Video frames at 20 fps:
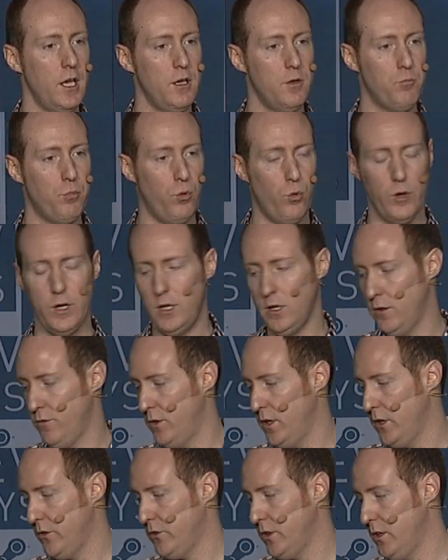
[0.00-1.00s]
point of
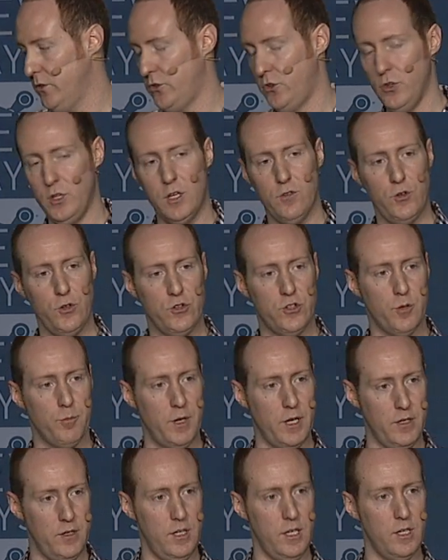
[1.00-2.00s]
this is to give you some
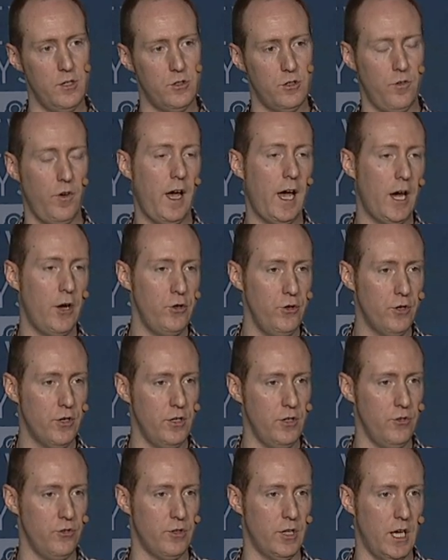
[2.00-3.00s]
ideas of how you
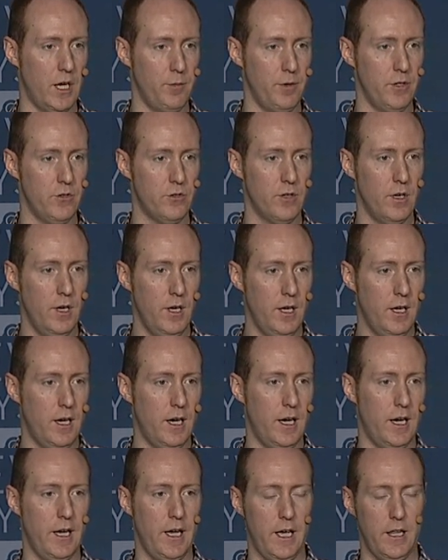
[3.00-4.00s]
can use lobbies,
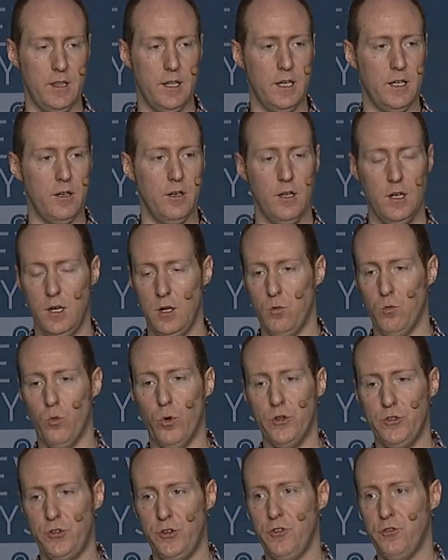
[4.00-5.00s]
and then
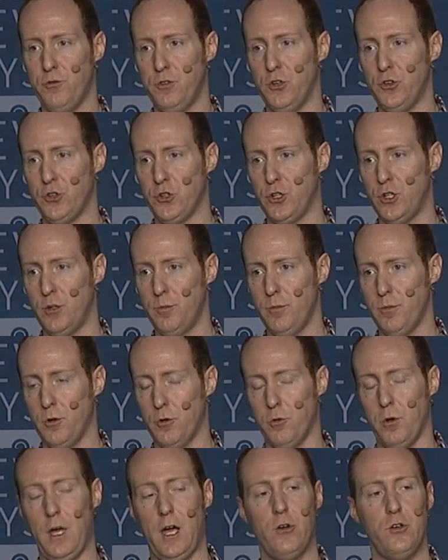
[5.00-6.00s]
once you've determined,
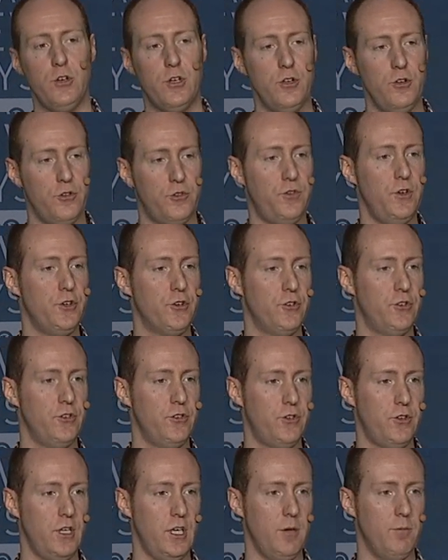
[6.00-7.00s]
or how you can use features in
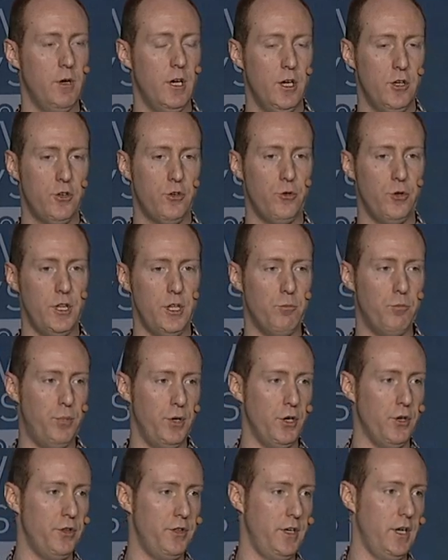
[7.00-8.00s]
Steam to really
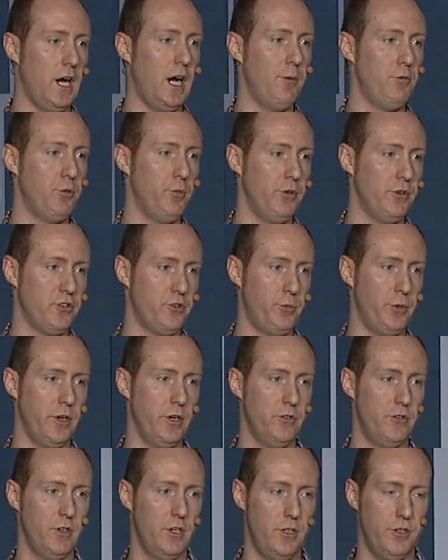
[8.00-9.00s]
build the optimal
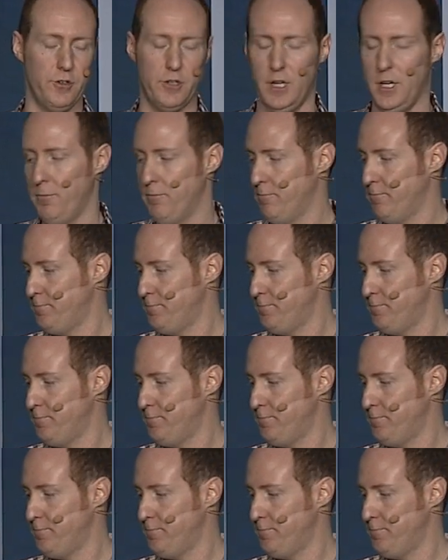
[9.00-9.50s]
experience in your game.